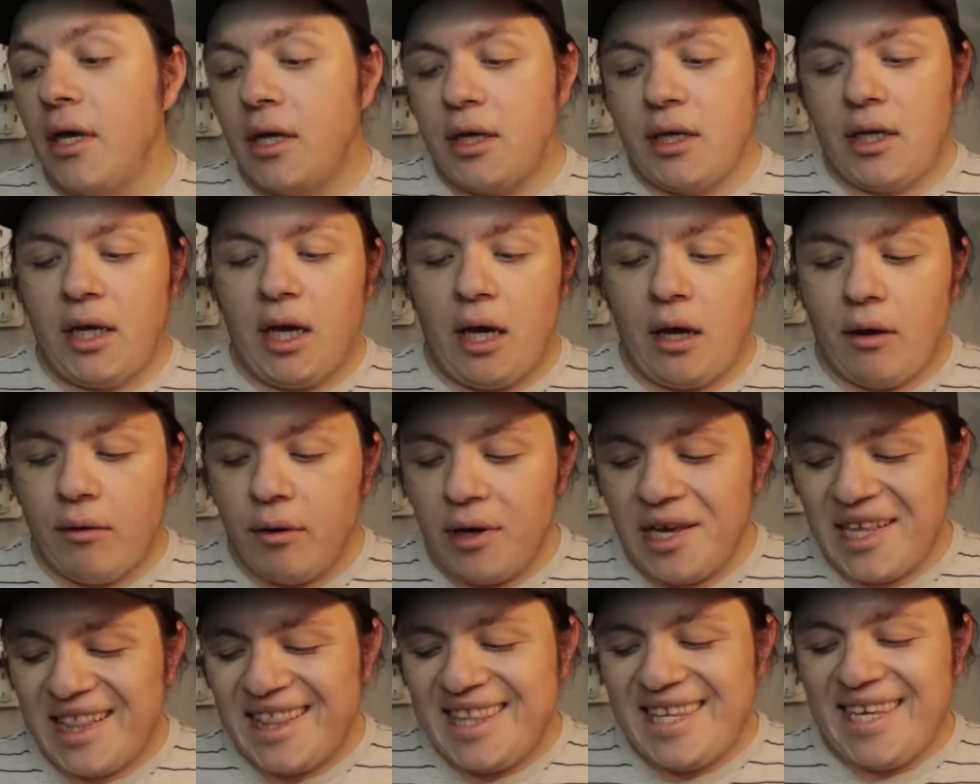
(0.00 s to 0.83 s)
Now,
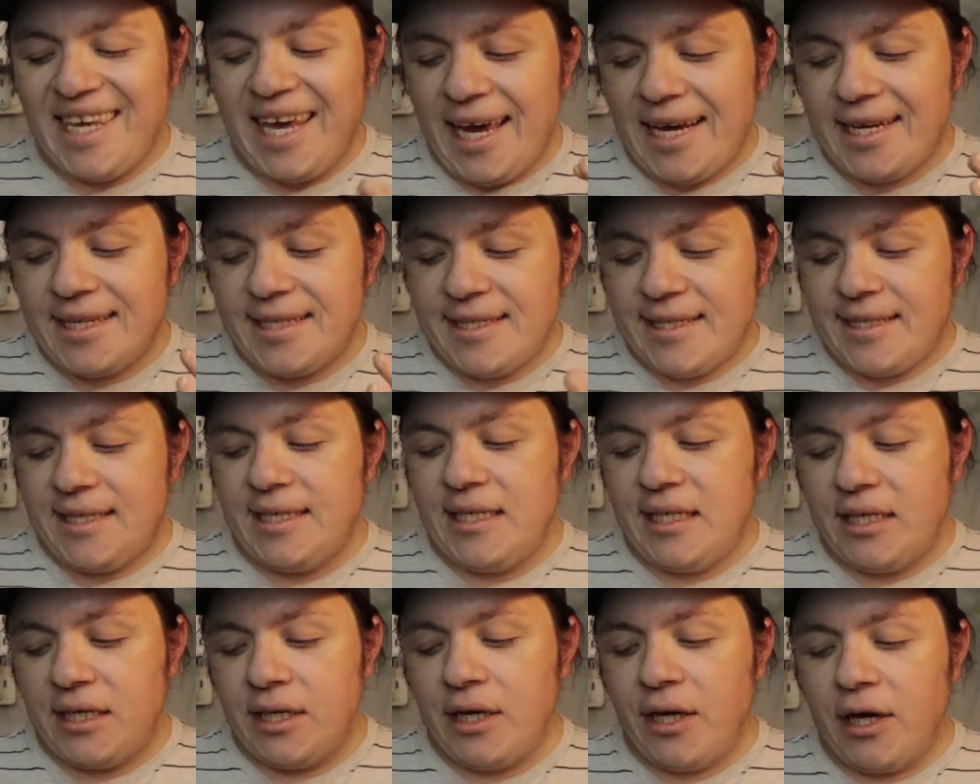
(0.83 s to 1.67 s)
the
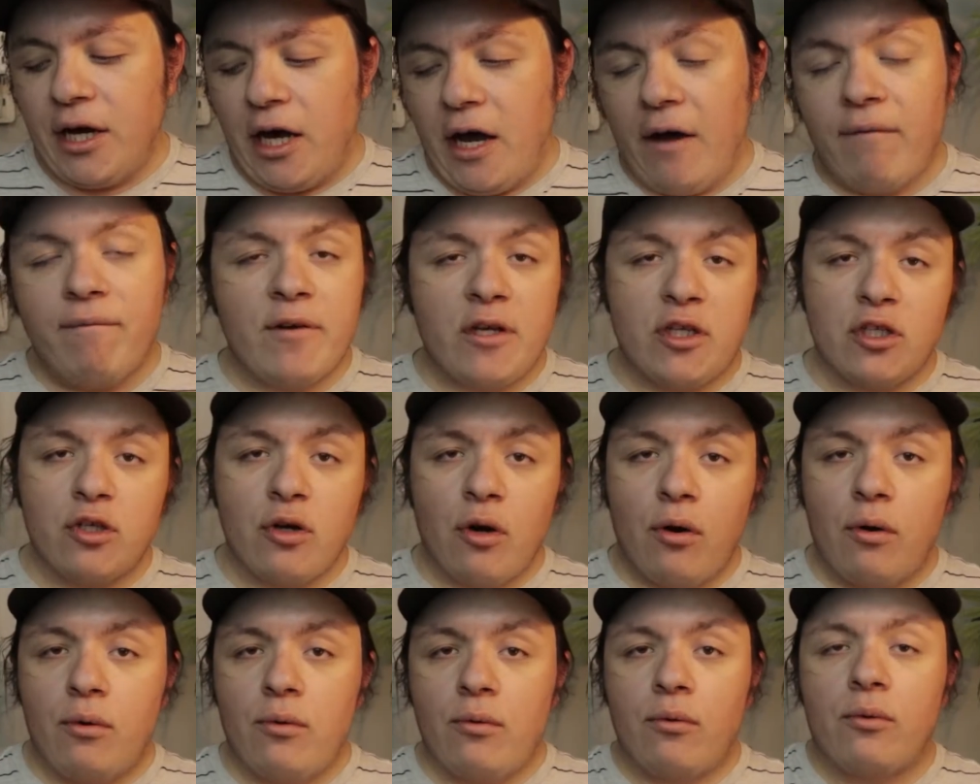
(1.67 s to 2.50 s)
idea of
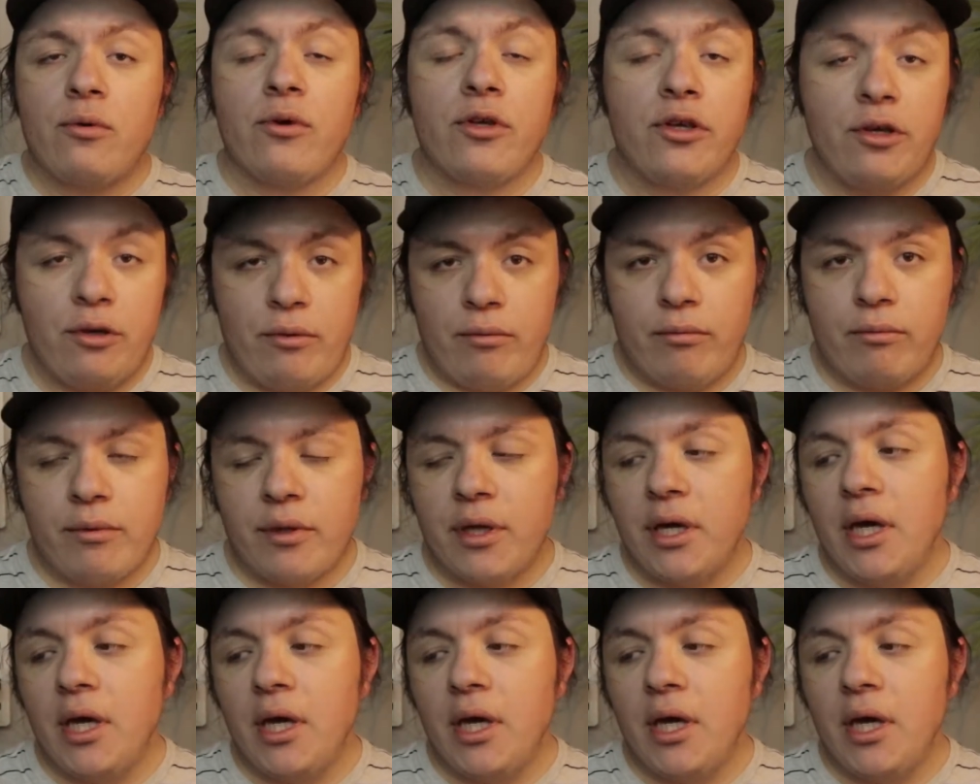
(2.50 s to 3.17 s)
eternal youth,